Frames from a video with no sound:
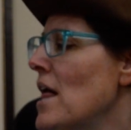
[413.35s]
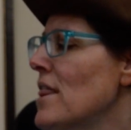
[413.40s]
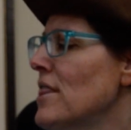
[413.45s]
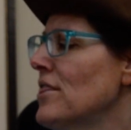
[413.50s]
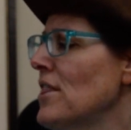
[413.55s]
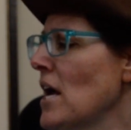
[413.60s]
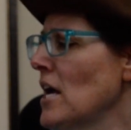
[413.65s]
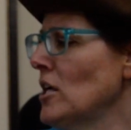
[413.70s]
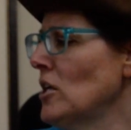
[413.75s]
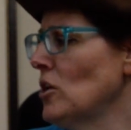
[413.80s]

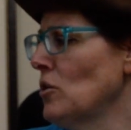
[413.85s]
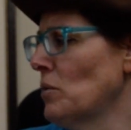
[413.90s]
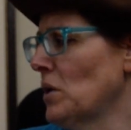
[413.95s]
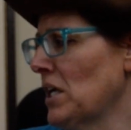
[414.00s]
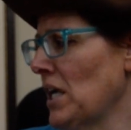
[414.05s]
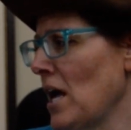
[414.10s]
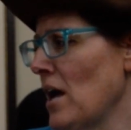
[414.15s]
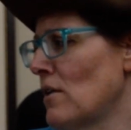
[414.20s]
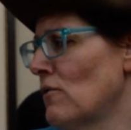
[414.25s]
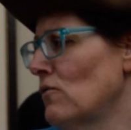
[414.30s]
thank you
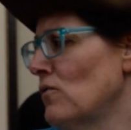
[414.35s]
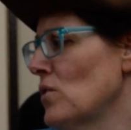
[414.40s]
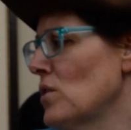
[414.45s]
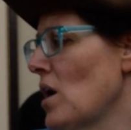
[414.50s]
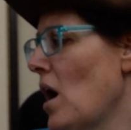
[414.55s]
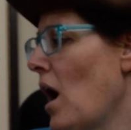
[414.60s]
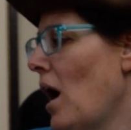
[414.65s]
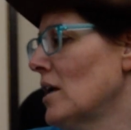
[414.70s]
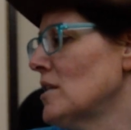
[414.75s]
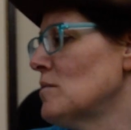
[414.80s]
again for the
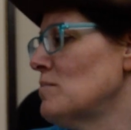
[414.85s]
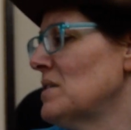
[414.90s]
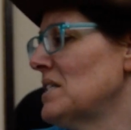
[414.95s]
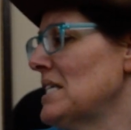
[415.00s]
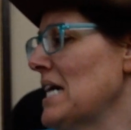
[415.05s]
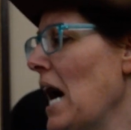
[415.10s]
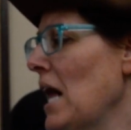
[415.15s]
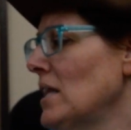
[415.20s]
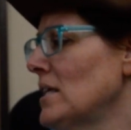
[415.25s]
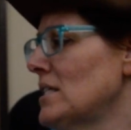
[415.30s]

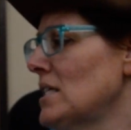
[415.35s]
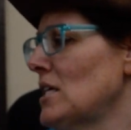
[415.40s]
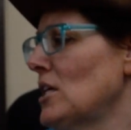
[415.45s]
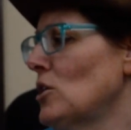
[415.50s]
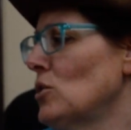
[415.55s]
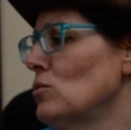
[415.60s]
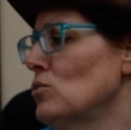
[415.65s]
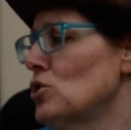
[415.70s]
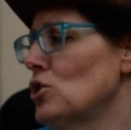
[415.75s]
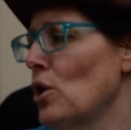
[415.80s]
hospitality
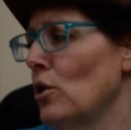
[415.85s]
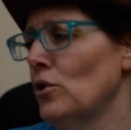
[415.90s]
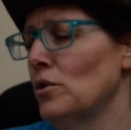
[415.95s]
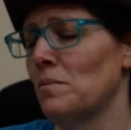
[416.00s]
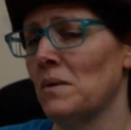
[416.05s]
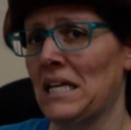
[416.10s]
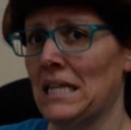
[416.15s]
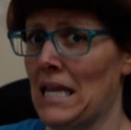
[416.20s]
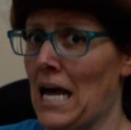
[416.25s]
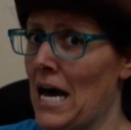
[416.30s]
you showed
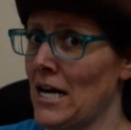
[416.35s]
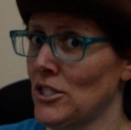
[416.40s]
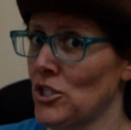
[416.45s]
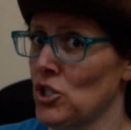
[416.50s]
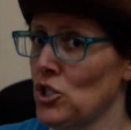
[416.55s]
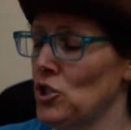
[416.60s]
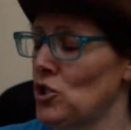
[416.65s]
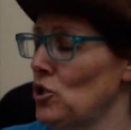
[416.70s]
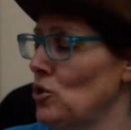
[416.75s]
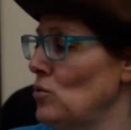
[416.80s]
me
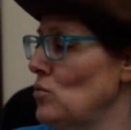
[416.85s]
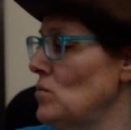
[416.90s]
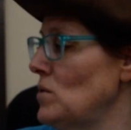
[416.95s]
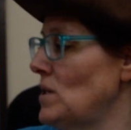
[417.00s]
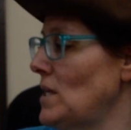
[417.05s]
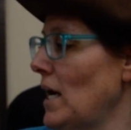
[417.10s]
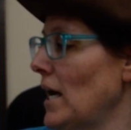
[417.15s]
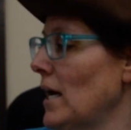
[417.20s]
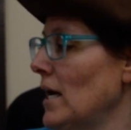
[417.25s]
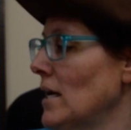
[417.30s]
last
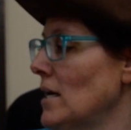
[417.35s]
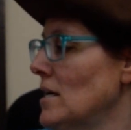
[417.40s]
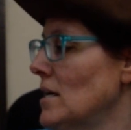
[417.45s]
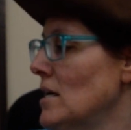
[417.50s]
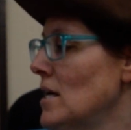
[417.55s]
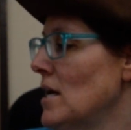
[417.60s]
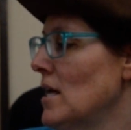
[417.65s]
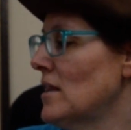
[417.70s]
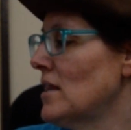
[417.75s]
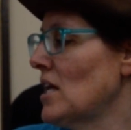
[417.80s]
Tuesday.
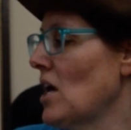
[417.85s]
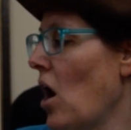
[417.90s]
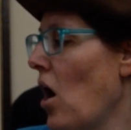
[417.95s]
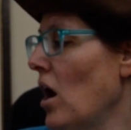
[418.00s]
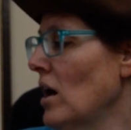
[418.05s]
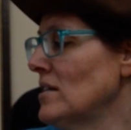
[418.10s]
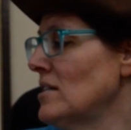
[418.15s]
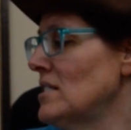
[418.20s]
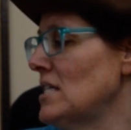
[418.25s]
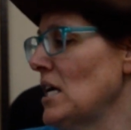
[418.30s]
The
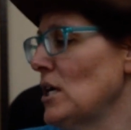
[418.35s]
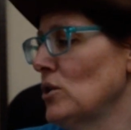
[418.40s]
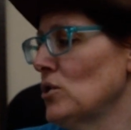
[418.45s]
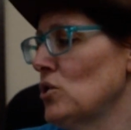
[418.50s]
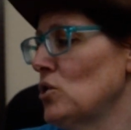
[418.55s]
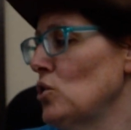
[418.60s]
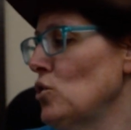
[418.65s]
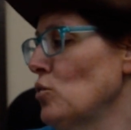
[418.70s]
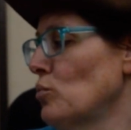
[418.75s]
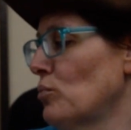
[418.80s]
oxtail
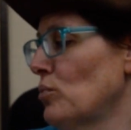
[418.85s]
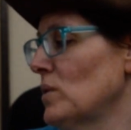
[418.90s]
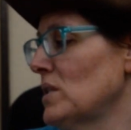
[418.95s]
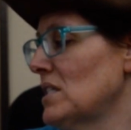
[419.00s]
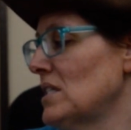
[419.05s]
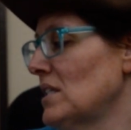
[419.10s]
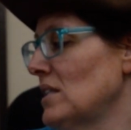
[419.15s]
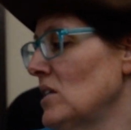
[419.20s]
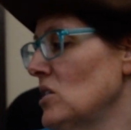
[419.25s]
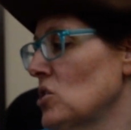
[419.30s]
soup was
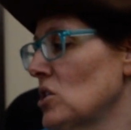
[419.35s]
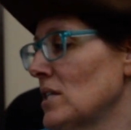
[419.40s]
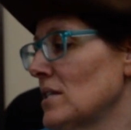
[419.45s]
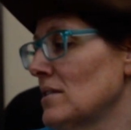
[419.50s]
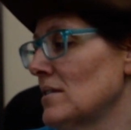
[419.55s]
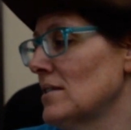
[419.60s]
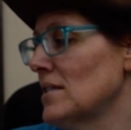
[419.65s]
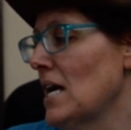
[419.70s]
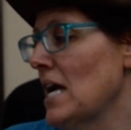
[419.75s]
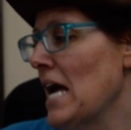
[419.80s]

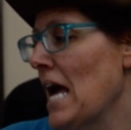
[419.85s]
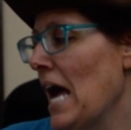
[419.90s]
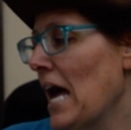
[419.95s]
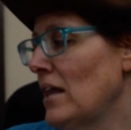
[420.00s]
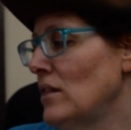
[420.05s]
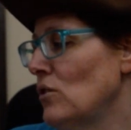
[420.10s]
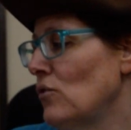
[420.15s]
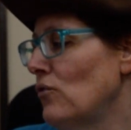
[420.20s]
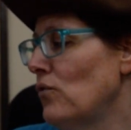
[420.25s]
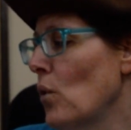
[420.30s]
delicious,
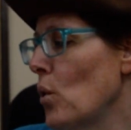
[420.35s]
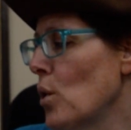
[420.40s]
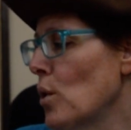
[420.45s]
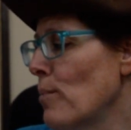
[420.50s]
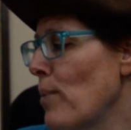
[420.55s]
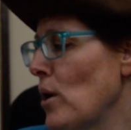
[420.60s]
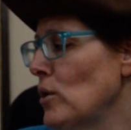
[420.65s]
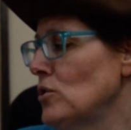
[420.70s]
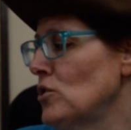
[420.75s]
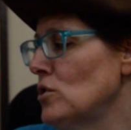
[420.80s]
and the
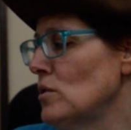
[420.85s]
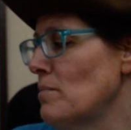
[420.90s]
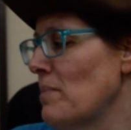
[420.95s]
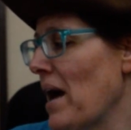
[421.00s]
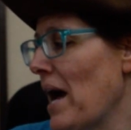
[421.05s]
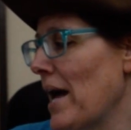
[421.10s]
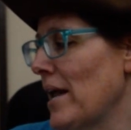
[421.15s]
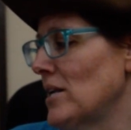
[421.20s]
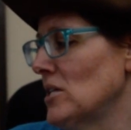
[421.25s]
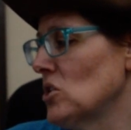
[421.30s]
four-poster
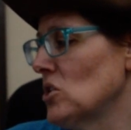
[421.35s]
bed